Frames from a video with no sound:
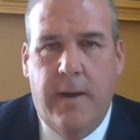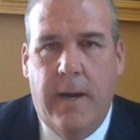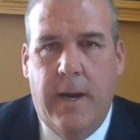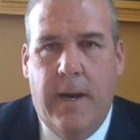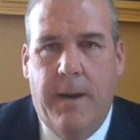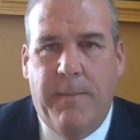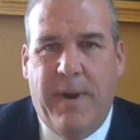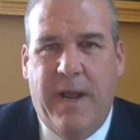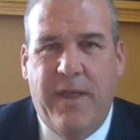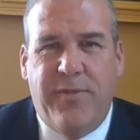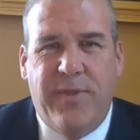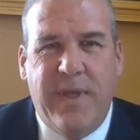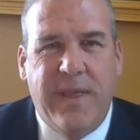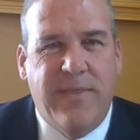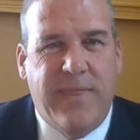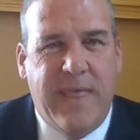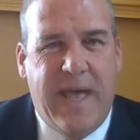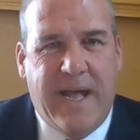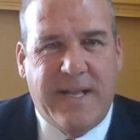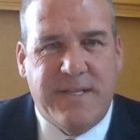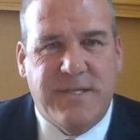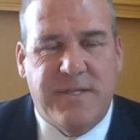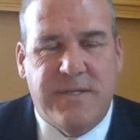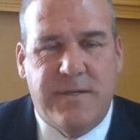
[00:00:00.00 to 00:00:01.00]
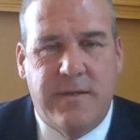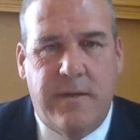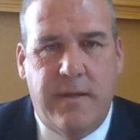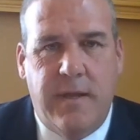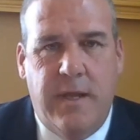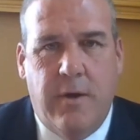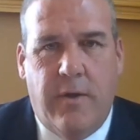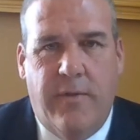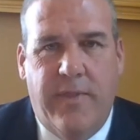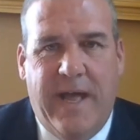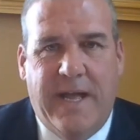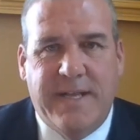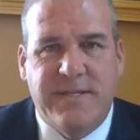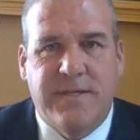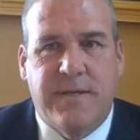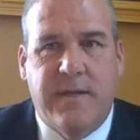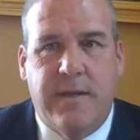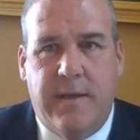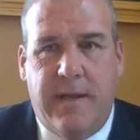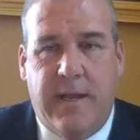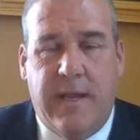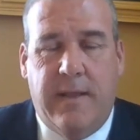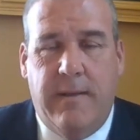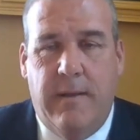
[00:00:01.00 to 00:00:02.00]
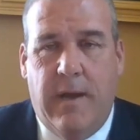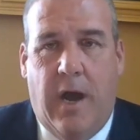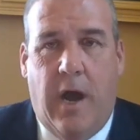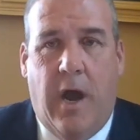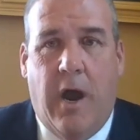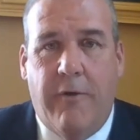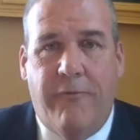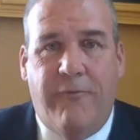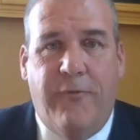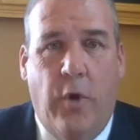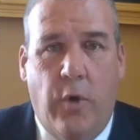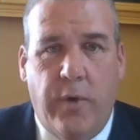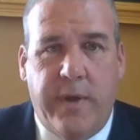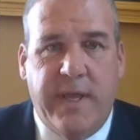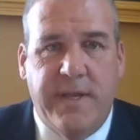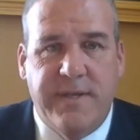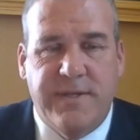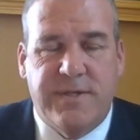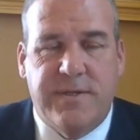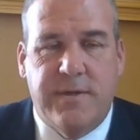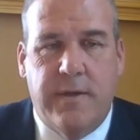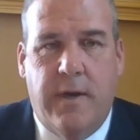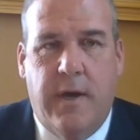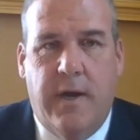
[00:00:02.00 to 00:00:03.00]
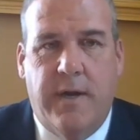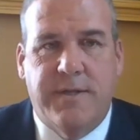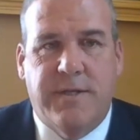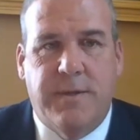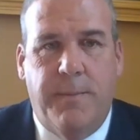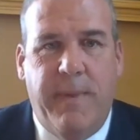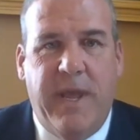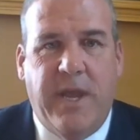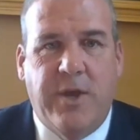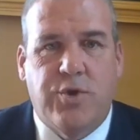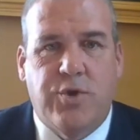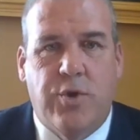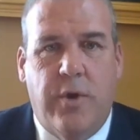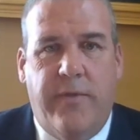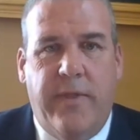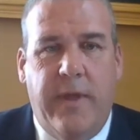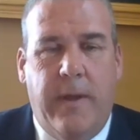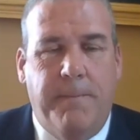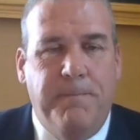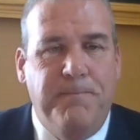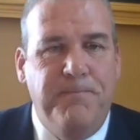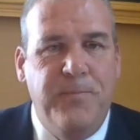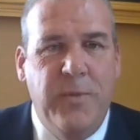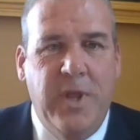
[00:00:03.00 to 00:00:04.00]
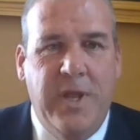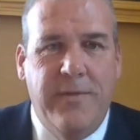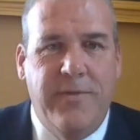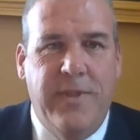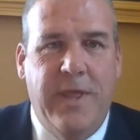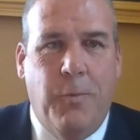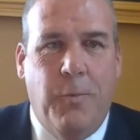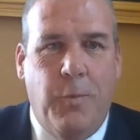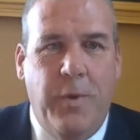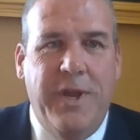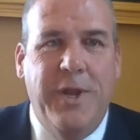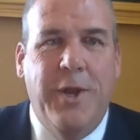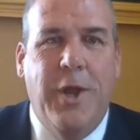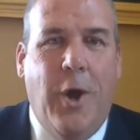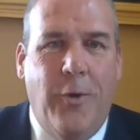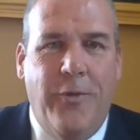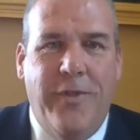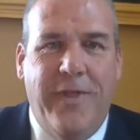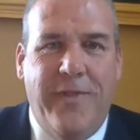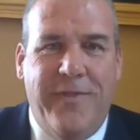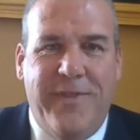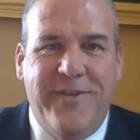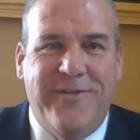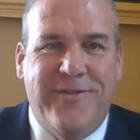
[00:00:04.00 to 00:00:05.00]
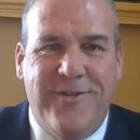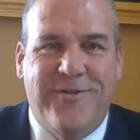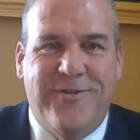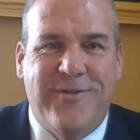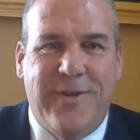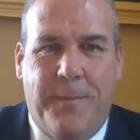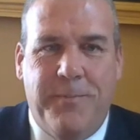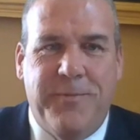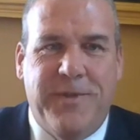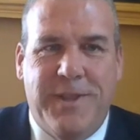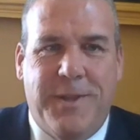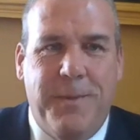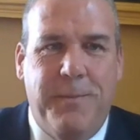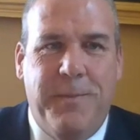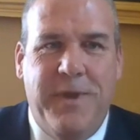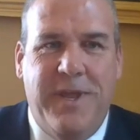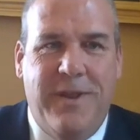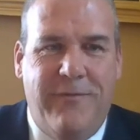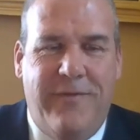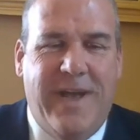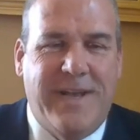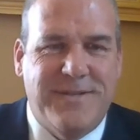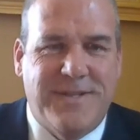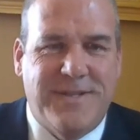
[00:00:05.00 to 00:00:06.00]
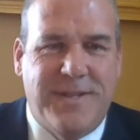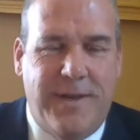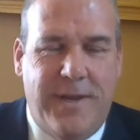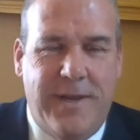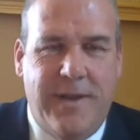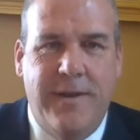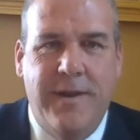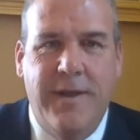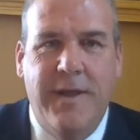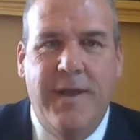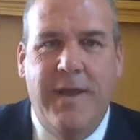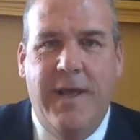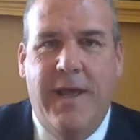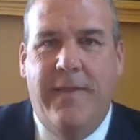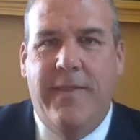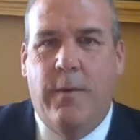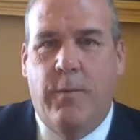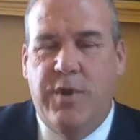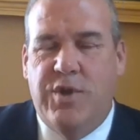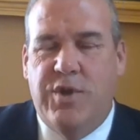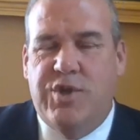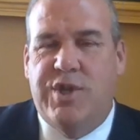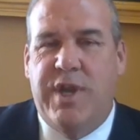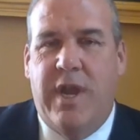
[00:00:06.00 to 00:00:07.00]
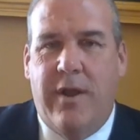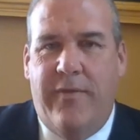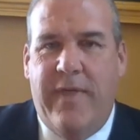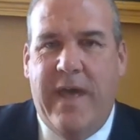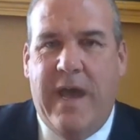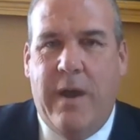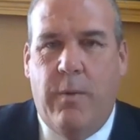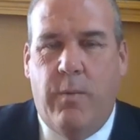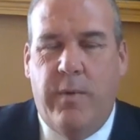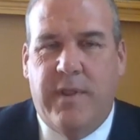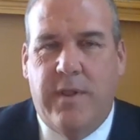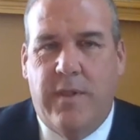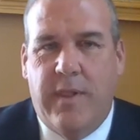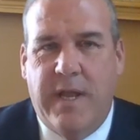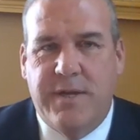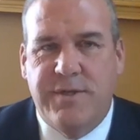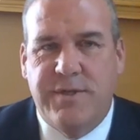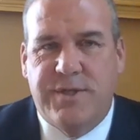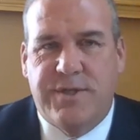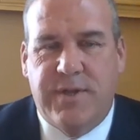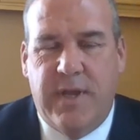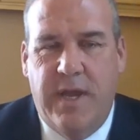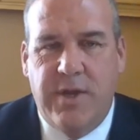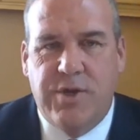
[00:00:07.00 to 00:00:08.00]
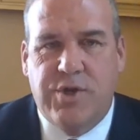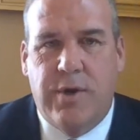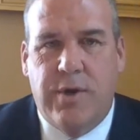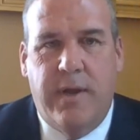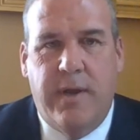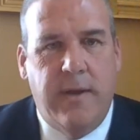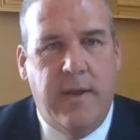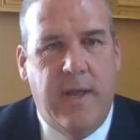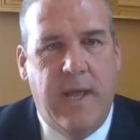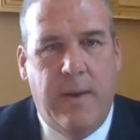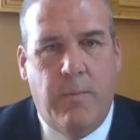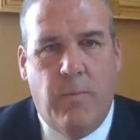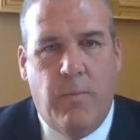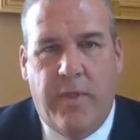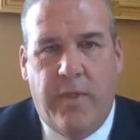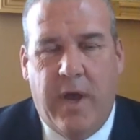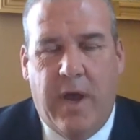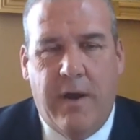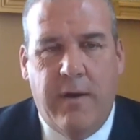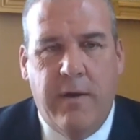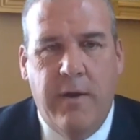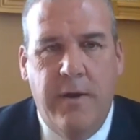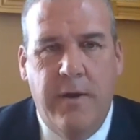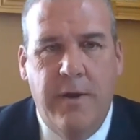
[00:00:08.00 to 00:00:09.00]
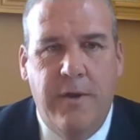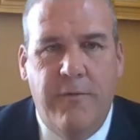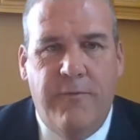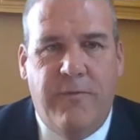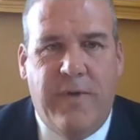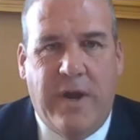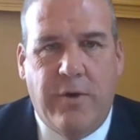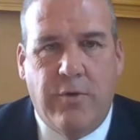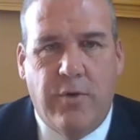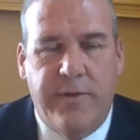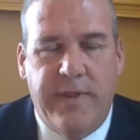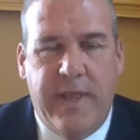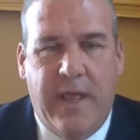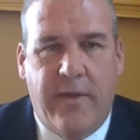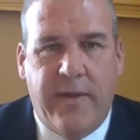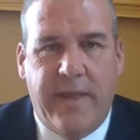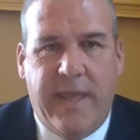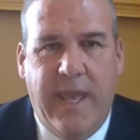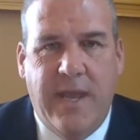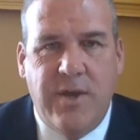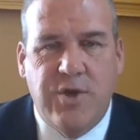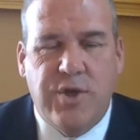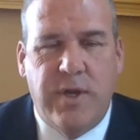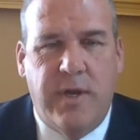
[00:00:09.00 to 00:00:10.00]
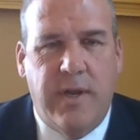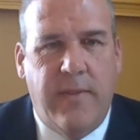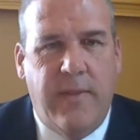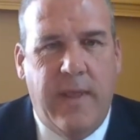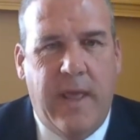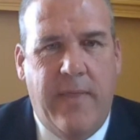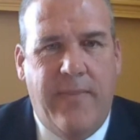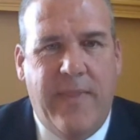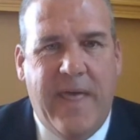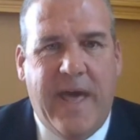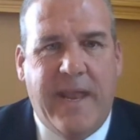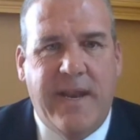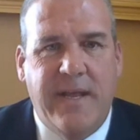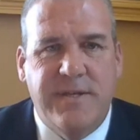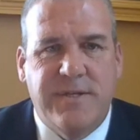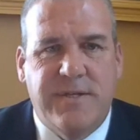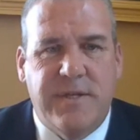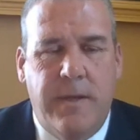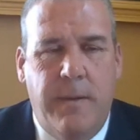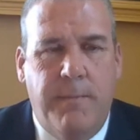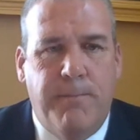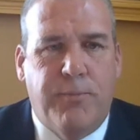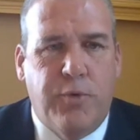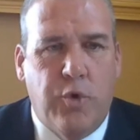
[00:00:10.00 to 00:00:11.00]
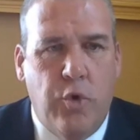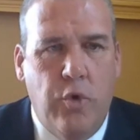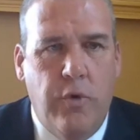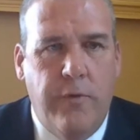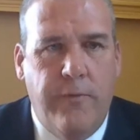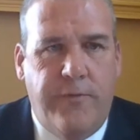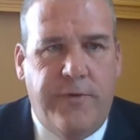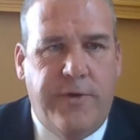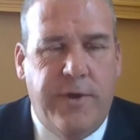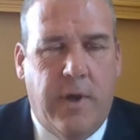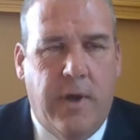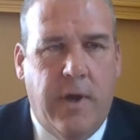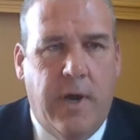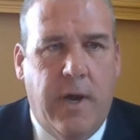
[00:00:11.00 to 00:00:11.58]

I think that's our focus to make sure that we know that this is something to be invested in, and that we share that with the legislature and with our federal delegation. And that has improved